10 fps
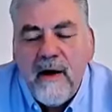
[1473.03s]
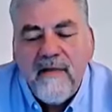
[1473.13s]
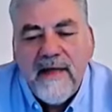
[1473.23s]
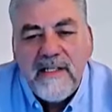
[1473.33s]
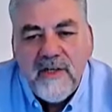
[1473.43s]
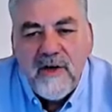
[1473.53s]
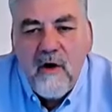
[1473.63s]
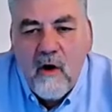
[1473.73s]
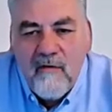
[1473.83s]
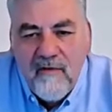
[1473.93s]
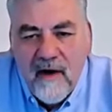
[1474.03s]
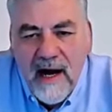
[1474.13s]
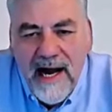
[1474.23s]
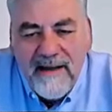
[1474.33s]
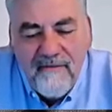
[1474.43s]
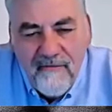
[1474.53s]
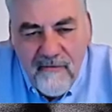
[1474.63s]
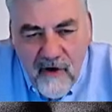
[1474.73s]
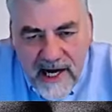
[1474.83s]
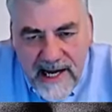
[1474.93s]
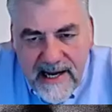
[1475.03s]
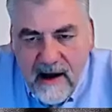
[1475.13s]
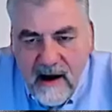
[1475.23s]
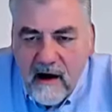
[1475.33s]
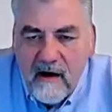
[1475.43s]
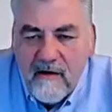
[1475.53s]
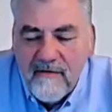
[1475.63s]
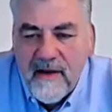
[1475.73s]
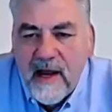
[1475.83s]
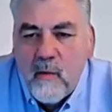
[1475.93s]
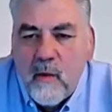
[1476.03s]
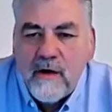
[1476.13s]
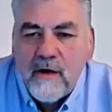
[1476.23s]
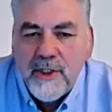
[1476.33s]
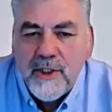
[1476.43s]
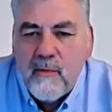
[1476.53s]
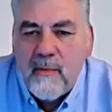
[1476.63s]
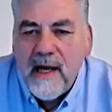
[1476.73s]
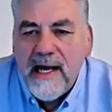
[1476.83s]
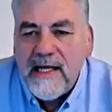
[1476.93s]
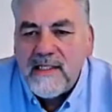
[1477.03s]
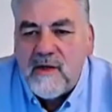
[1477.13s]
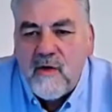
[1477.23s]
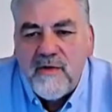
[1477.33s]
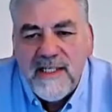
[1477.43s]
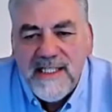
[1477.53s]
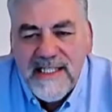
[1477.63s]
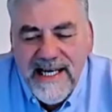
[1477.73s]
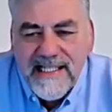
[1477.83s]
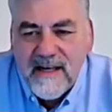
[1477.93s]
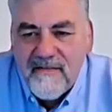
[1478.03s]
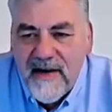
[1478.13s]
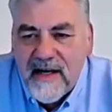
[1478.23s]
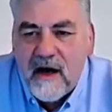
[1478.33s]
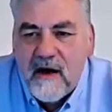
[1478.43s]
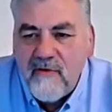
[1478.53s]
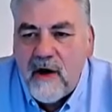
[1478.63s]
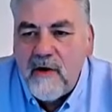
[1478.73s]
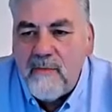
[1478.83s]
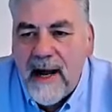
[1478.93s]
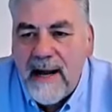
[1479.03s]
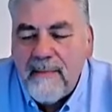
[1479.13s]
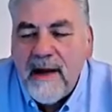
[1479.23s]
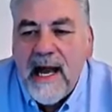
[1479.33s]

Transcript: they do offer a free half-day workshop. It's called the Six Figure Roadmap.